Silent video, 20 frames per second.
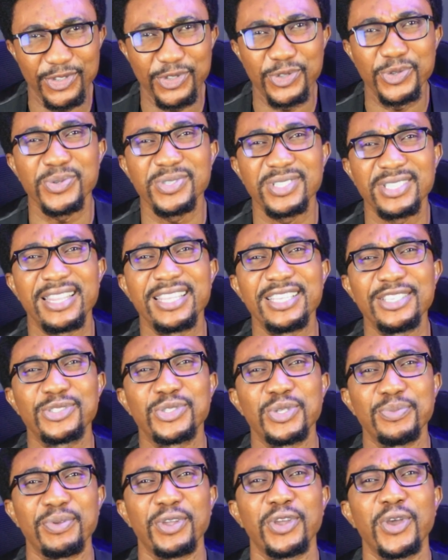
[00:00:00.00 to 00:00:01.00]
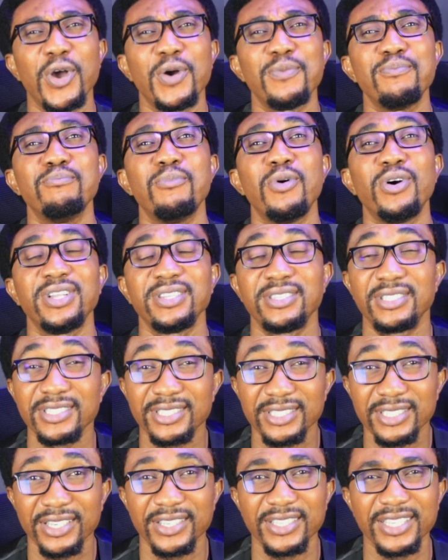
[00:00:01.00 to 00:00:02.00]
use this to become more
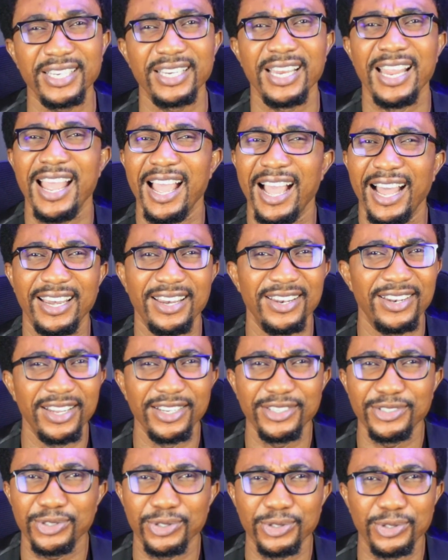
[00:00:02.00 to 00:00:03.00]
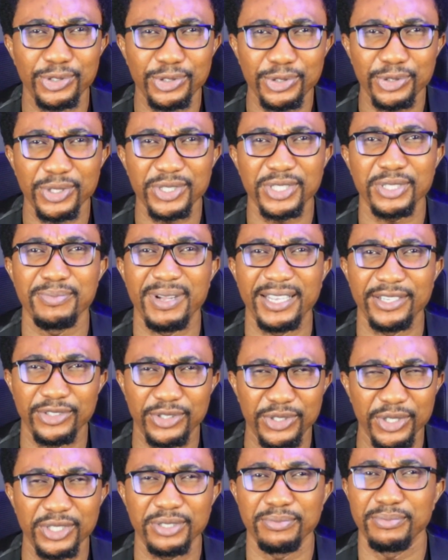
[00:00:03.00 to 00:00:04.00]
discerning and learn to trust my
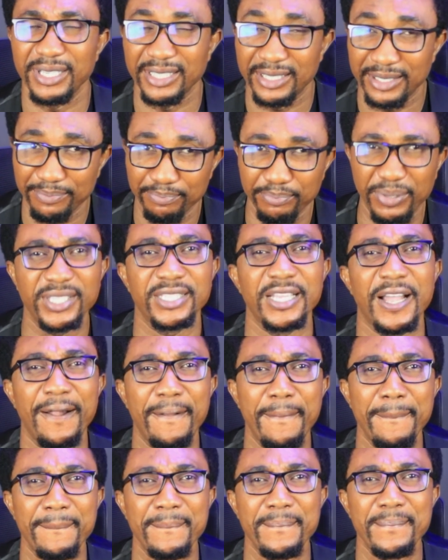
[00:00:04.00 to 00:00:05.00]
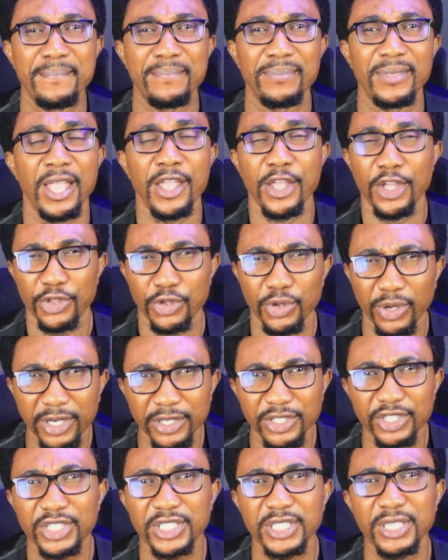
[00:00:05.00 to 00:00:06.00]
judgment better. You
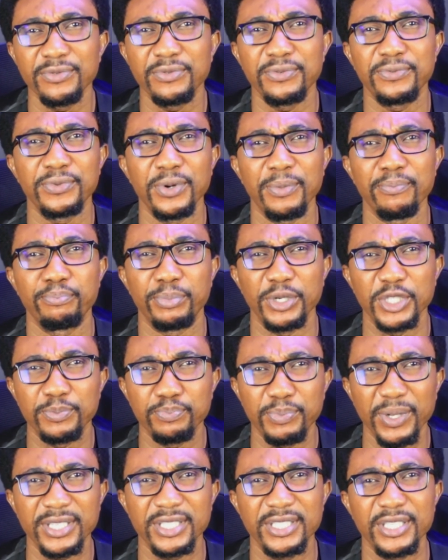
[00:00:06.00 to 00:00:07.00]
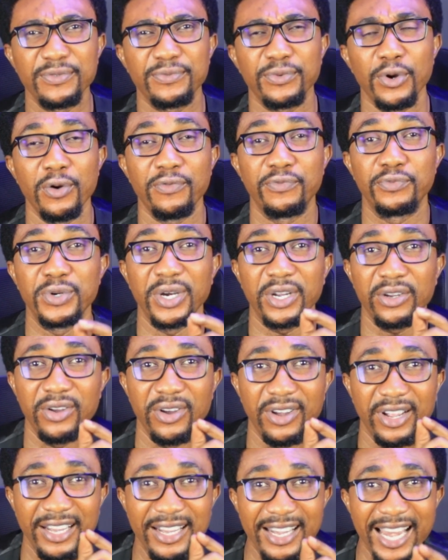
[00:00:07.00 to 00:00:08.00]
can shift from perspective of
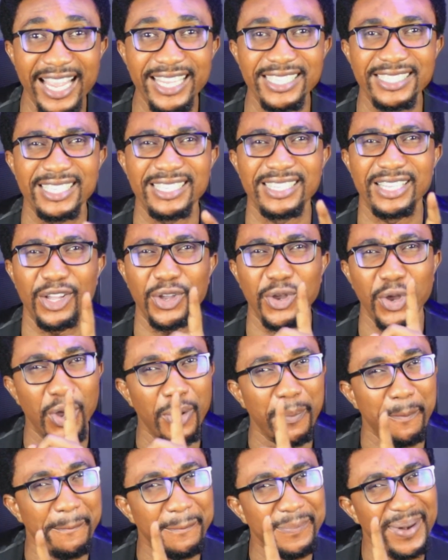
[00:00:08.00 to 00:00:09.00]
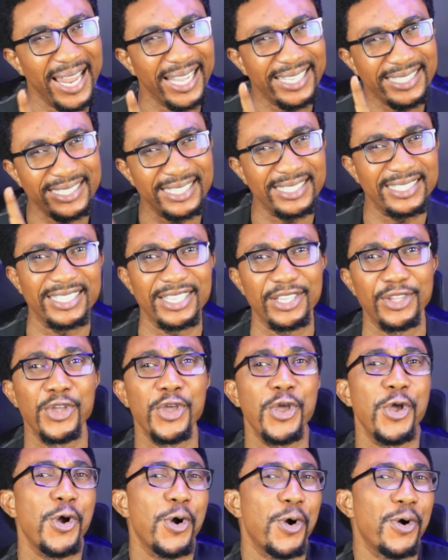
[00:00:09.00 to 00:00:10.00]
recognizing the complexity
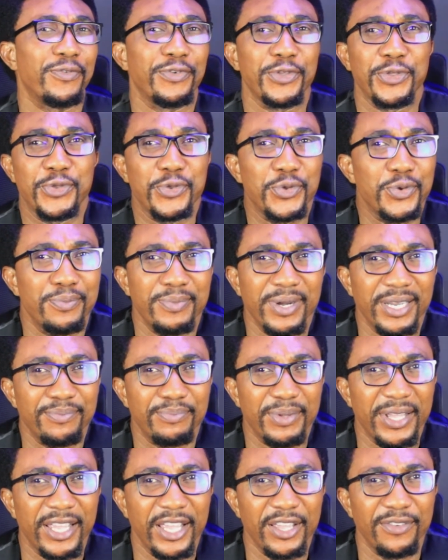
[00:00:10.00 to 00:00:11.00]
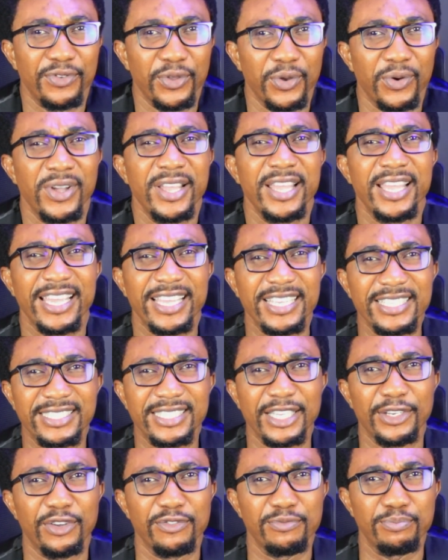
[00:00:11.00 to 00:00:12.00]
of human behavior
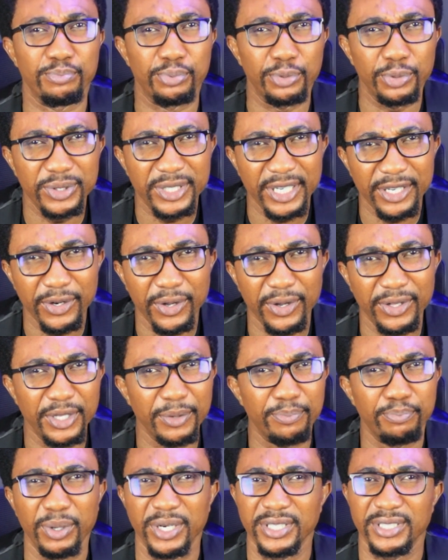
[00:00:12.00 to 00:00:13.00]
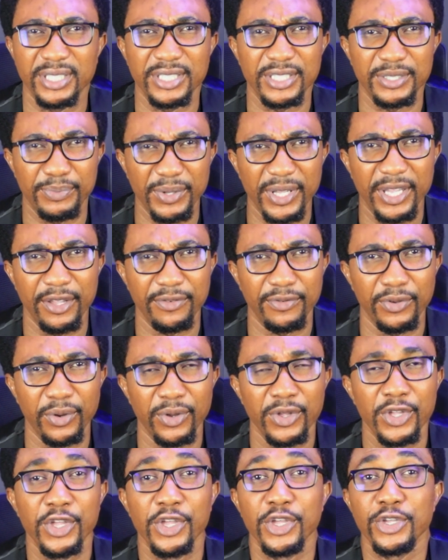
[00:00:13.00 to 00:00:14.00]
instead of brooding on the person's behavior.